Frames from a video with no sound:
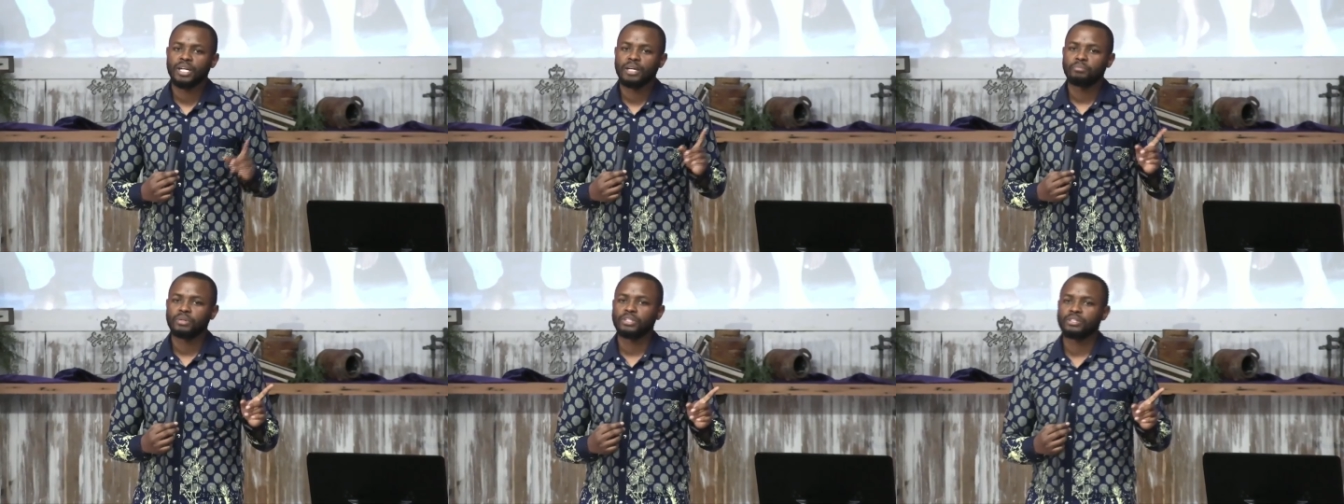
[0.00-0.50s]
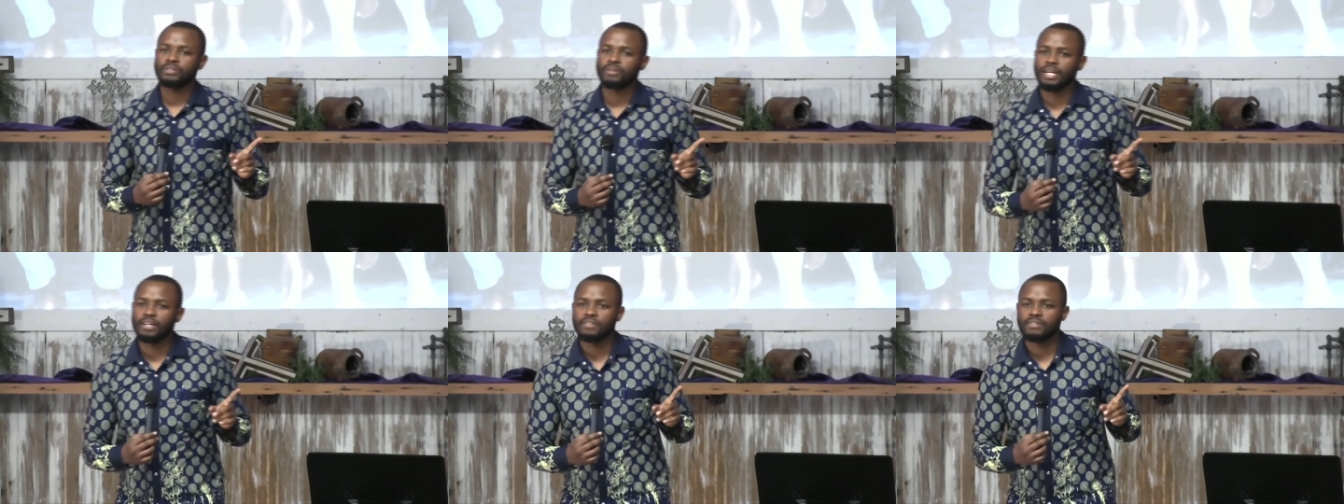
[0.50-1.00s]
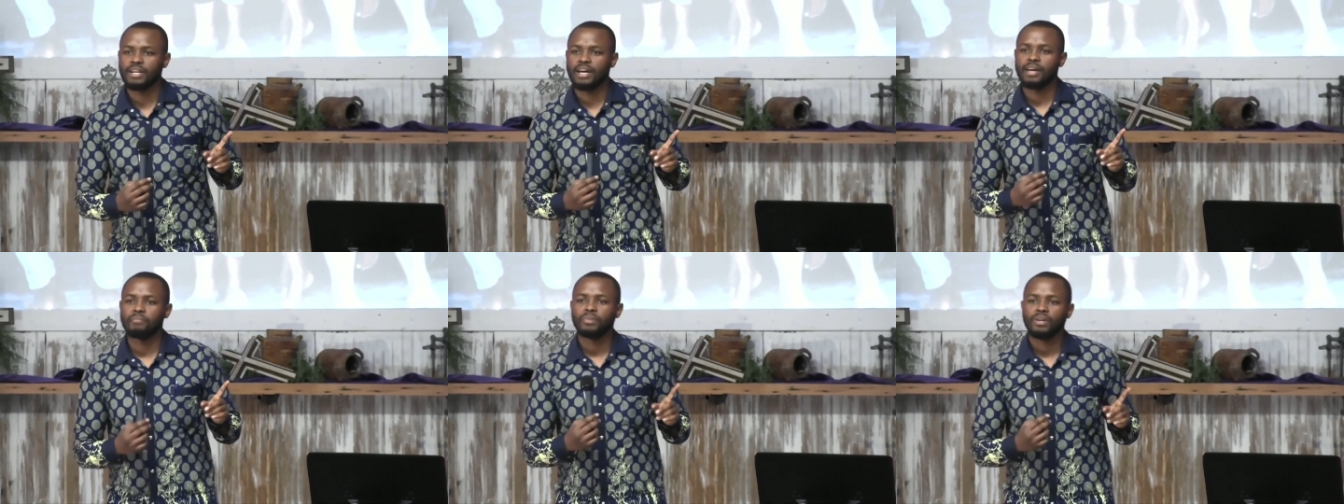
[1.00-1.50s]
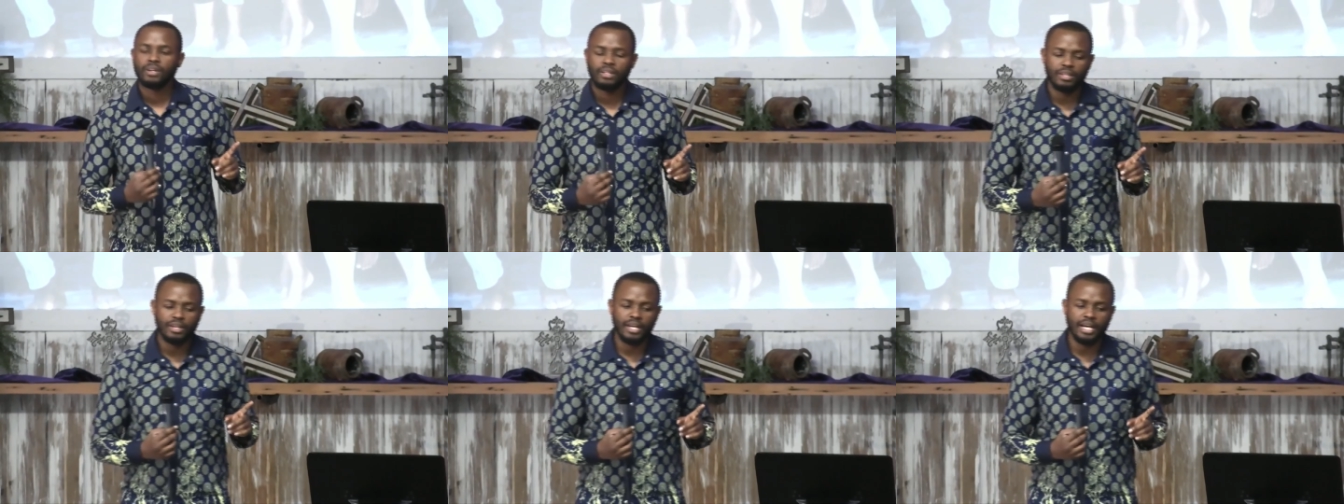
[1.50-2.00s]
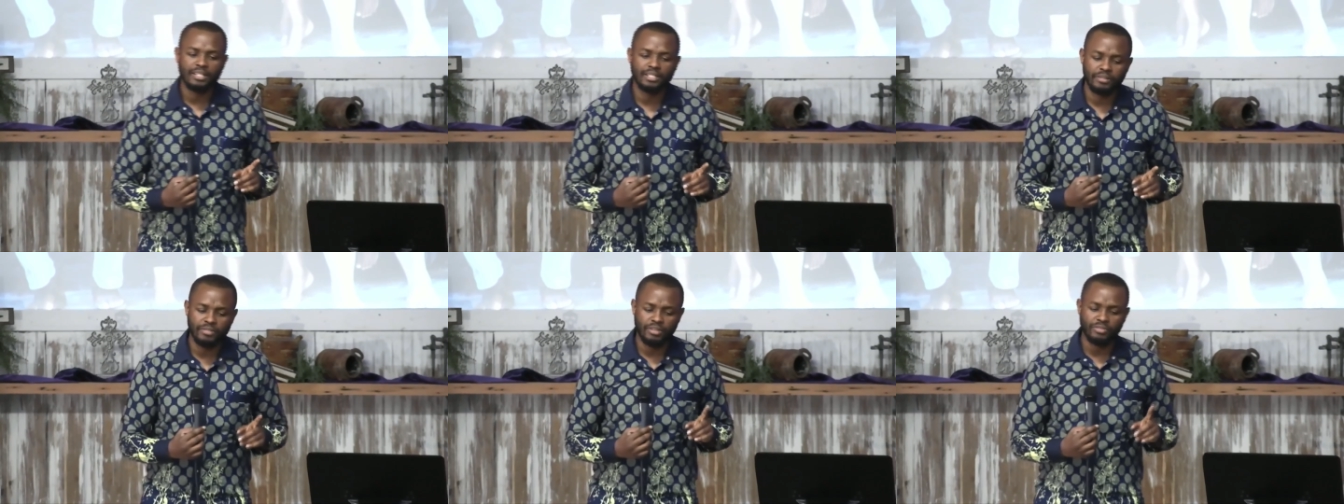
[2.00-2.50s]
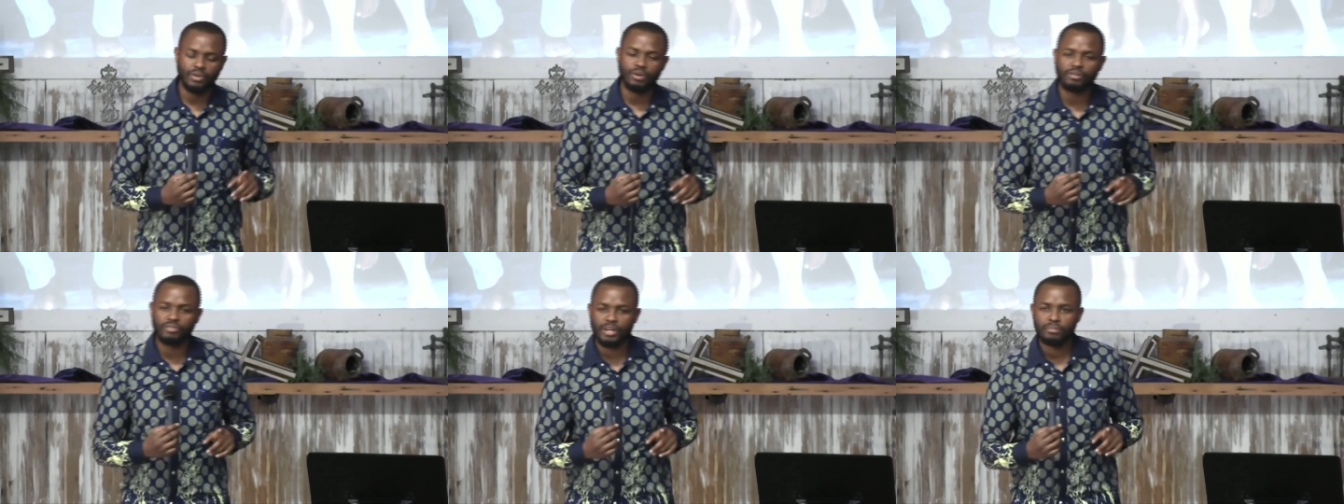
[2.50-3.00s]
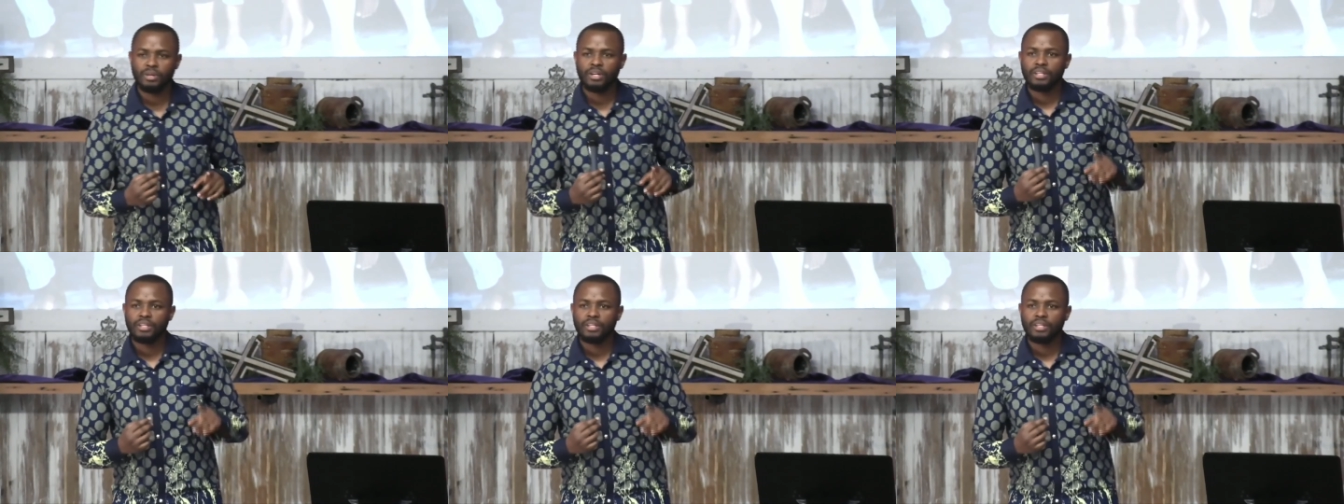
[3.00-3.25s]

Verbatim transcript: I preached to last time, they got saved, the four of them,